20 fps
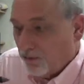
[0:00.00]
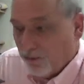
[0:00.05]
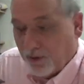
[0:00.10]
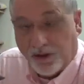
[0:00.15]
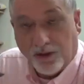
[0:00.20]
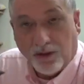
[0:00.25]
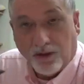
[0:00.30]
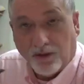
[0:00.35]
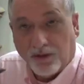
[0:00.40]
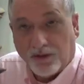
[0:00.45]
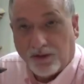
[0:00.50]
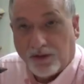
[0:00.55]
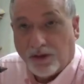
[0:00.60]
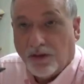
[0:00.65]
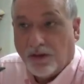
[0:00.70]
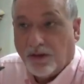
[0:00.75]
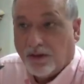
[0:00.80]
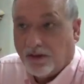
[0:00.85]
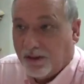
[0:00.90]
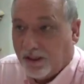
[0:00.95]
Windows,
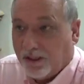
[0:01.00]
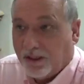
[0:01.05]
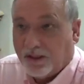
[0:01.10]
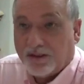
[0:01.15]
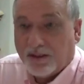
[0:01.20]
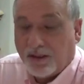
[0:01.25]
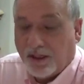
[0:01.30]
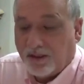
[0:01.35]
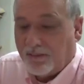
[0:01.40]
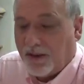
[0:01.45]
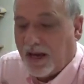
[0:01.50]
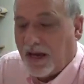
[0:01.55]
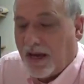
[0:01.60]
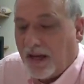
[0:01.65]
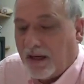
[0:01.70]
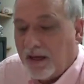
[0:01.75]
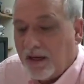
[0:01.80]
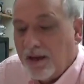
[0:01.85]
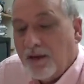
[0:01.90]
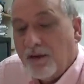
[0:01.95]
Linux, and
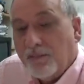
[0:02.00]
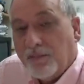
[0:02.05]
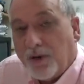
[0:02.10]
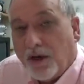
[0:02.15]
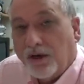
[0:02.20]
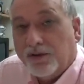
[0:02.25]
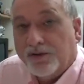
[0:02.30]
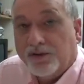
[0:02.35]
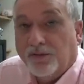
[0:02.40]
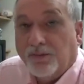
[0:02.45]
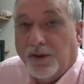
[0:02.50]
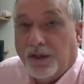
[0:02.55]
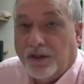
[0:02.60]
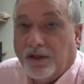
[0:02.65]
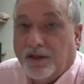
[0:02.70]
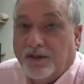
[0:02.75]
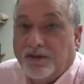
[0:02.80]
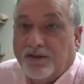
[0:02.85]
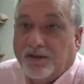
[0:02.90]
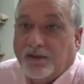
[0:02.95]
Mac, but also
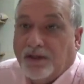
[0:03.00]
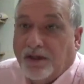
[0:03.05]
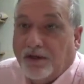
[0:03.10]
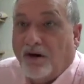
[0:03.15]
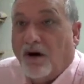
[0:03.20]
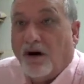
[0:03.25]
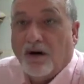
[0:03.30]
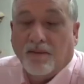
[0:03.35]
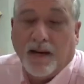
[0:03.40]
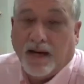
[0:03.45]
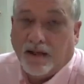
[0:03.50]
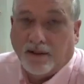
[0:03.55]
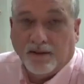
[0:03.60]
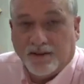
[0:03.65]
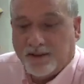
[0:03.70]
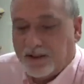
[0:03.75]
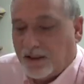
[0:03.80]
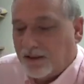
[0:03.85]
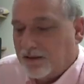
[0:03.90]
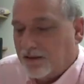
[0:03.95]
because it automatically
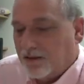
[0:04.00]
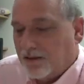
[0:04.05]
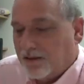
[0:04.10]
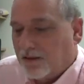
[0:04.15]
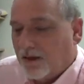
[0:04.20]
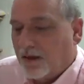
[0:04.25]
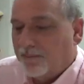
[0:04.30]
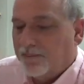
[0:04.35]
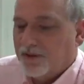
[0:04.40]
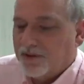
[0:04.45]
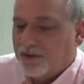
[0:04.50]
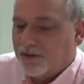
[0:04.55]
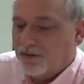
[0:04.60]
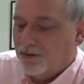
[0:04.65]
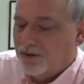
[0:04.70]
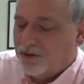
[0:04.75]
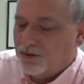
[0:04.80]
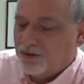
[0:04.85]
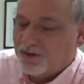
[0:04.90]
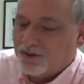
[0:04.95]
sets this up. As
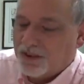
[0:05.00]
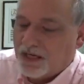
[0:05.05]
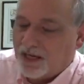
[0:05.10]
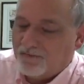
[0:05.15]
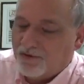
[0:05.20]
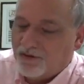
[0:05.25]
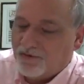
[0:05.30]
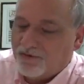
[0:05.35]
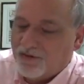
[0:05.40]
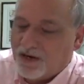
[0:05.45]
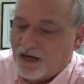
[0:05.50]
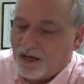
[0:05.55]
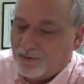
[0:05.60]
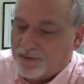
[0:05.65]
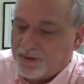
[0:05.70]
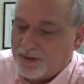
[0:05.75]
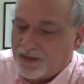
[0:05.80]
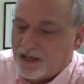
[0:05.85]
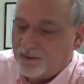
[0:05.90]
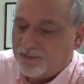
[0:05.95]
soon as you save your file
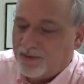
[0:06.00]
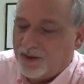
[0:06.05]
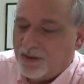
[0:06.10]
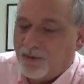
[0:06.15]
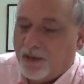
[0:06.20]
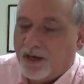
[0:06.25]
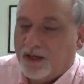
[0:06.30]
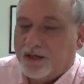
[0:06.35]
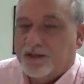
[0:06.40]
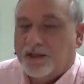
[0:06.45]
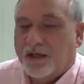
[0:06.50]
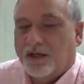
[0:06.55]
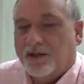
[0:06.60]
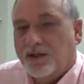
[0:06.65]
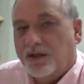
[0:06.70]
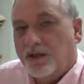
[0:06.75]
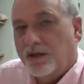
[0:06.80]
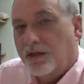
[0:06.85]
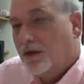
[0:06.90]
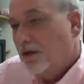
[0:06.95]
with a .py
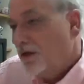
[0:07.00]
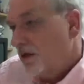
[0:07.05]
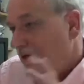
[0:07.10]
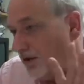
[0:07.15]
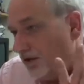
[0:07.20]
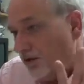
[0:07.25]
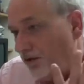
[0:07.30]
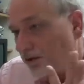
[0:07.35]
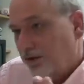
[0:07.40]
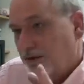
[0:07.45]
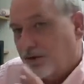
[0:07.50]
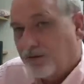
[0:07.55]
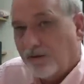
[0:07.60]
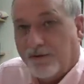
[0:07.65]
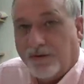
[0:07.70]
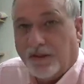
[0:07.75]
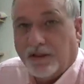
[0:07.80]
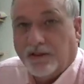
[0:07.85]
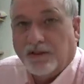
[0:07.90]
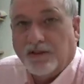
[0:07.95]
extension, you can
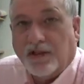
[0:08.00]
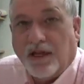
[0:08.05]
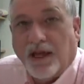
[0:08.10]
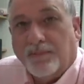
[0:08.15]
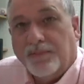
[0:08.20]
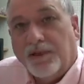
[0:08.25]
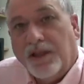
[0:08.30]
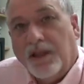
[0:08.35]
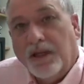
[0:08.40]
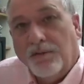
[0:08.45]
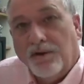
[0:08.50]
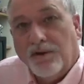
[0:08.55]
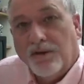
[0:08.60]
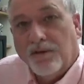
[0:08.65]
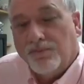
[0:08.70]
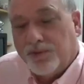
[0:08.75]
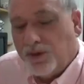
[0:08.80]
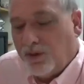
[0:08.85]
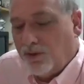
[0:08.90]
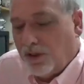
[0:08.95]
sort of hit the tab key with
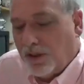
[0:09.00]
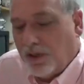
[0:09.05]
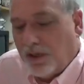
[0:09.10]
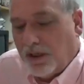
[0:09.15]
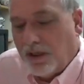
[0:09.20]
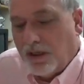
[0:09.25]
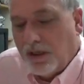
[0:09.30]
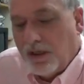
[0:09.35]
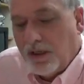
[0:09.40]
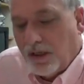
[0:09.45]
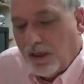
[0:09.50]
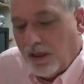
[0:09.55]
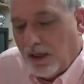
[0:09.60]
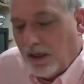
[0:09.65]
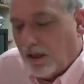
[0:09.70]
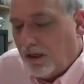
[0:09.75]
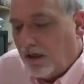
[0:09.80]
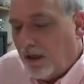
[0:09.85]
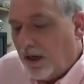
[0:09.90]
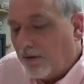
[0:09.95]
impunity,
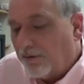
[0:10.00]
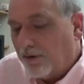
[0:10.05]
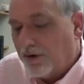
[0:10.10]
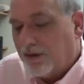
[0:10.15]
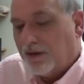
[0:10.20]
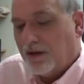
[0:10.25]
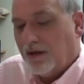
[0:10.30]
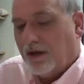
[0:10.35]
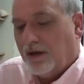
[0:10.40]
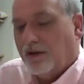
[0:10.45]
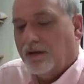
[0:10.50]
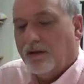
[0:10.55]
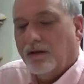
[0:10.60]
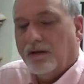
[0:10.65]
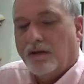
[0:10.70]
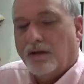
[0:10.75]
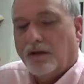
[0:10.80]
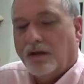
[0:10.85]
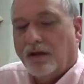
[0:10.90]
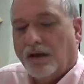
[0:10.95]
and everything
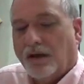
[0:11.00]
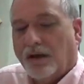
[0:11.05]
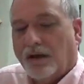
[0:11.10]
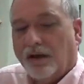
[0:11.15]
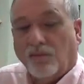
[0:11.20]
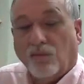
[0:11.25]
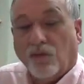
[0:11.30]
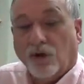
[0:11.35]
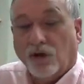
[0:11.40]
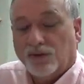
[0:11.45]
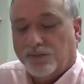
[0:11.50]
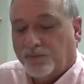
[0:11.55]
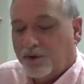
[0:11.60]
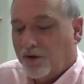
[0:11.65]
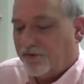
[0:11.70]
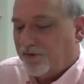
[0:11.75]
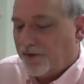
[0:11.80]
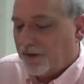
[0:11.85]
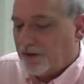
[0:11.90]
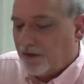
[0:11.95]
works
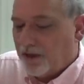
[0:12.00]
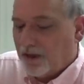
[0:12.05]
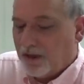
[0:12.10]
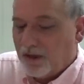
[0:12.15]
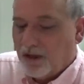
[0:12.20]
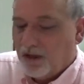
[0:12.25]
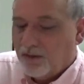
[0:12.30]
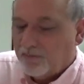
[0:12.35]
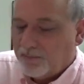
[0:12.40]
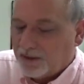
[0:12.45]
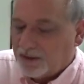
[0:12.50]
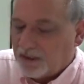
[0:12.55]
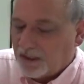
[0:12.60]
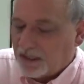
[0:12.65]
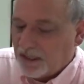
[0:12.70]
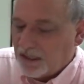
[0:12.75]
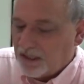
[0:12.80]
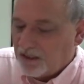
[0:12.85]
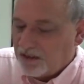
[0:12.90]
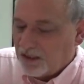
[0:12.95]
perfectly. But the
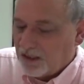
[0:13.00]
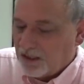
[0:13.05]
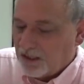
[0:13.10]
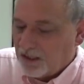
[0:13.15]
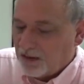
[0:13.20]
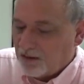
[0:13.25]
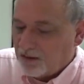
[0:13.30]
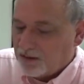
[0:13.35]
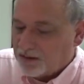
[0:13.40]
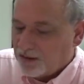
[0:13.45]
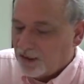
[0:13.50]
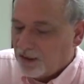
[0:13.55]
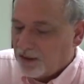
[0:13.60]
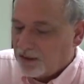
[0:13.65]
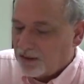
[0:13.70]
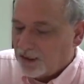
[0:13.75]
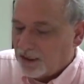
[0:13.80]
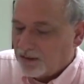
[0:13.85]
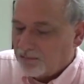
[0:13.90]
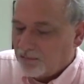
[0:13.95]
key thing here is
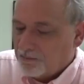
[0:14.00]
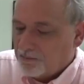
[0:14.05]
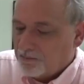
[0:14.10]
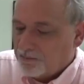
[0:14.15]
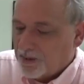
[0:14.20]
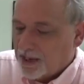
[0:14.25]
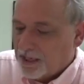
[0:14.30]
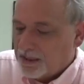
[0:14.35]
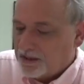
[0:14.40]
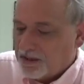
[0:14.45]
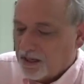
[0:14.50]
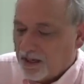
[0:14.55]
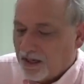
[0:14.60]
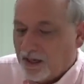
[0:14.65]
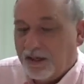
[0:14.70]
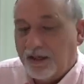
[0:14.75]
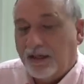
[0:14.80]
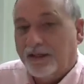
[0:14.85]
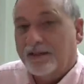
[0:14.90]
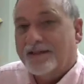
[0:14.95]
that
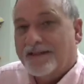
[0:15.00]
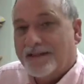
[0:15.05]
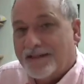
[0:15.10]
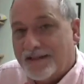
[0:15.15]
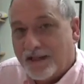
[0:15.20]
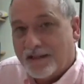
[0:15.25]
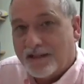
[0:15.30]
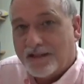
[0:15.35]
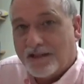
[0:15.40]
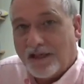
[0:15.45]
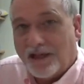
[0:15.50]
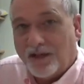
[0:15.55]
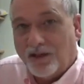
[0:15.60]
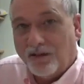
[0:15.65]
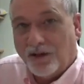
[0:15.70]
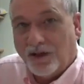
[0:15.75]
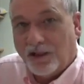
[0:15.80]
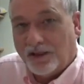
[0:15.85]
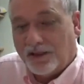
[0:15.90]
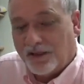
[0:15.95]
Python insists that
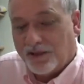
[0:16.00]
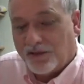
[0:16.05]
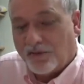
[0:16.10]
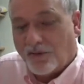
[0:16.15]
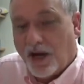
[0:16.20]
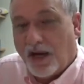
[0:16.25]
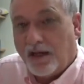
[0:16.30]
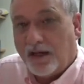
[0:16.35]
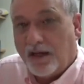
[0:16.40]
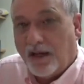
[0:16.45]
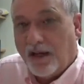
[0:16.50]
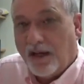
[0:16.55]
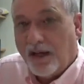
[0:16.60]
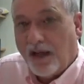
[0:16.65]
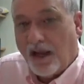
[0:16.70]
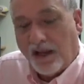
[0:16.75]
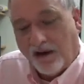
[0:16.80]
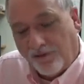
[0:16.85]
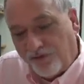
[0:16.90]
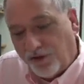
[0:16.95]
you get this right,
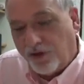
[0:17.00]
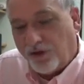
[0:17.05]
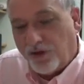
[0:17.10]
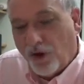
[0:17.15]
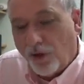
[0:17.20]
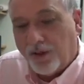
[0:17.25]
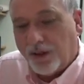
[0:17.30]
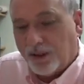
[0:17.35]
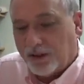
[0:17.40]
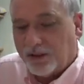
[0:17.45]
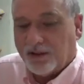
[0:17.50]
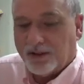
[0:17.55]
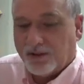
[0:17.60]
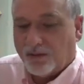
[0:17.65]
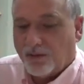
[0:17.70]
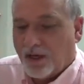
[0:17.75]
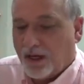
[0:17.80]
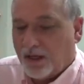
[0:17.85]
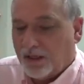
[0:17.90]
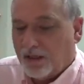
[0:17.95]
and if you don't get this
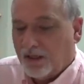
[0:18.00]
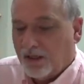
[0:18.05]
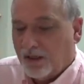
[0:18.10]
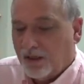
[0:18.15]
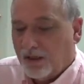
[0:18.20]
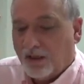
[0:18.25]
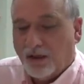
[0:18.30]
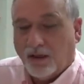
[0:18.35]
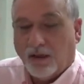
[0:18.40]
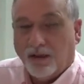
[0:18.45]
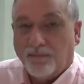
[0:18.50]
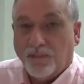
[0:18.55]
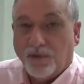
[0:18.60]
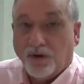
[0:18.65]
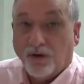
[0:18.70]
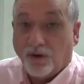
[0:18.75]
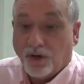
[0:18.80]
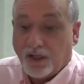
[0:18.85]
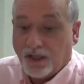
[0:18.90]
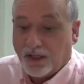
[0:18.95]
right,
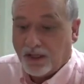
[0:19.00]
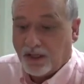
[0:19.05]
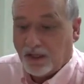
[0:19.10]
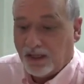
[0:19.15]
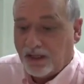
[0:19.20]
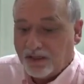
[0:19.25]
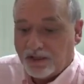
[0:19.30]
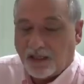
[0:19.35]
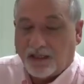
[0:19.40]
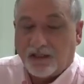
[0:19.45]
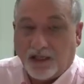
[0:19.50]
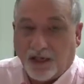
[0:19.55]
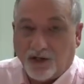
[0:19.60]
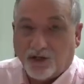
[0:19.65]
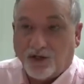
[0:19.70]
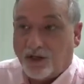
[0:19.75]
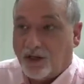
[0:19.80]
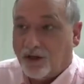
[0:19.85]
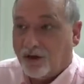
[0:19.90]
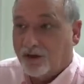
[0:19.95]
you're going to get
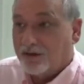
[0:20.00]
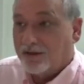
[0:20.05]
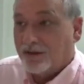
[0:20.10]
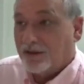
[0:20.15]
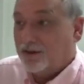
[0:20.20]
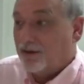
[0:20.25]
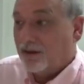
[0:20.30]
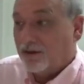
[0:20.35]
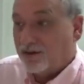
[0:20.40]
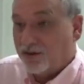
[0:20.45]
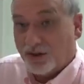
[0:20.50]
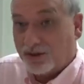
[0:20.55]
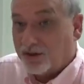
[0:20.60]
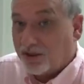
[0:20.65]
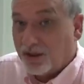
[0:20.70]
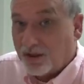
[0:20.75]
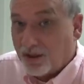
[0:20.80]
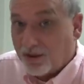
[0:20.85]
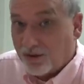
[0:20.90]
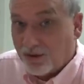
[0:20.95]
indentation errors, and they're just
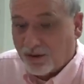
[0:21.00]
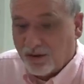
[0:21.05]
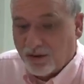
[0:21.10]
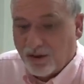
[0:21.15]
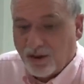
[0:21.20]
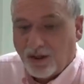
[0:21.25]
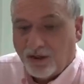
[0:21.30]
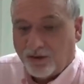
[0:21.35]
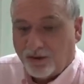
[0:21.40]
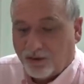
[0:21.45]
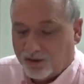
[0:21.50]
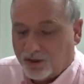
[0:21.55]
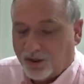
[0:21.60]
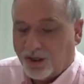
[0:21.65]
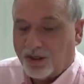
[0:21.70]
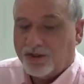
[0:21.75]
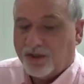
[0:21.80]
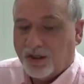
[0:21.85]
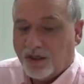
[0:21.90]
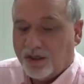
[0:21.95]

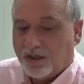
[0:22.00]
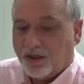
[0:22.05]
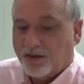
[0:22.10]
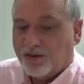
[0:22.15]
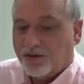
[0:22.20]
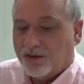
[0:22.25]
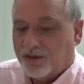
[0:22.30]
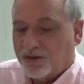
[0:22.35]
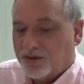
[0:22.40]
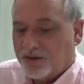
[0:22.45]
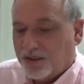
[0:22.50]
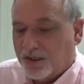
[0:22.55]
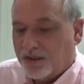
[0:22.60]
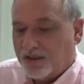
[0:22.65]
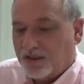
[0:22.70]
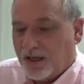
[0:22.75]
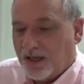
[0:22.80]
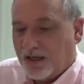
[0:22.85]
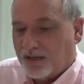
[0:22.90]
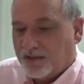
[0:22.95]
another
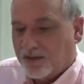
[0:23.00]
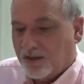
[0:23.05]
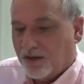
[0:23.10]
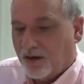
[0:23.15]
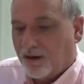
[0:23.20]
syntax